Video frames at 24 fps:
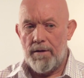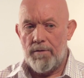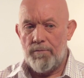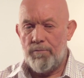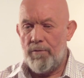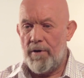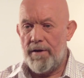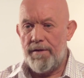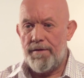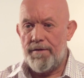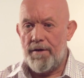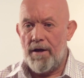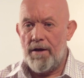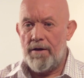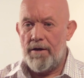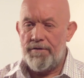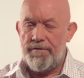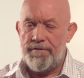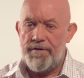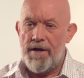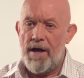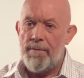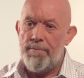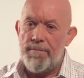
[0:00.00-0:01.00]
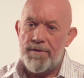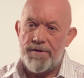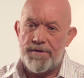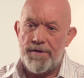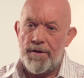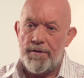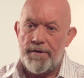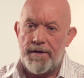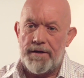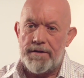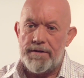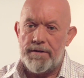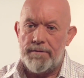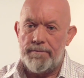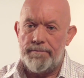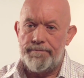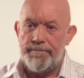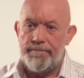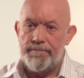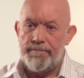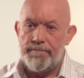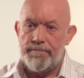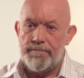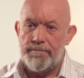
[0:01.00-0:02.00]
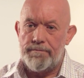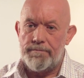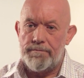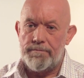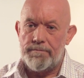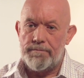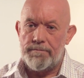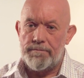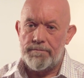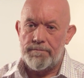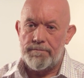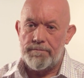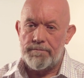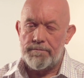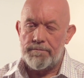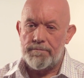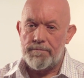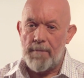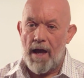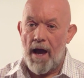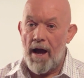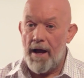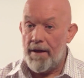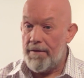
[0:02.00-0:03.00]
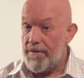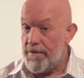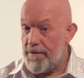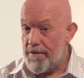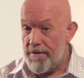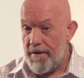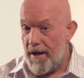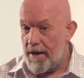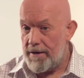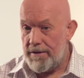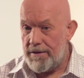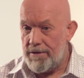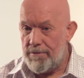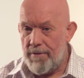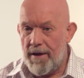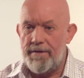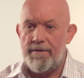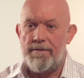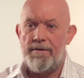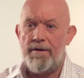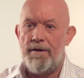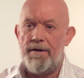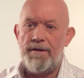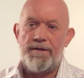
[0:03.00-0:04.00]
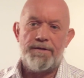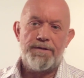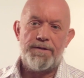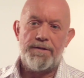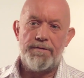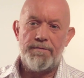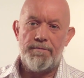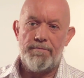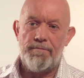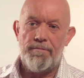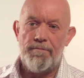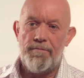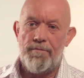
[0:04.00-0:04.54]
with a lot of numbers on it, and then you analyze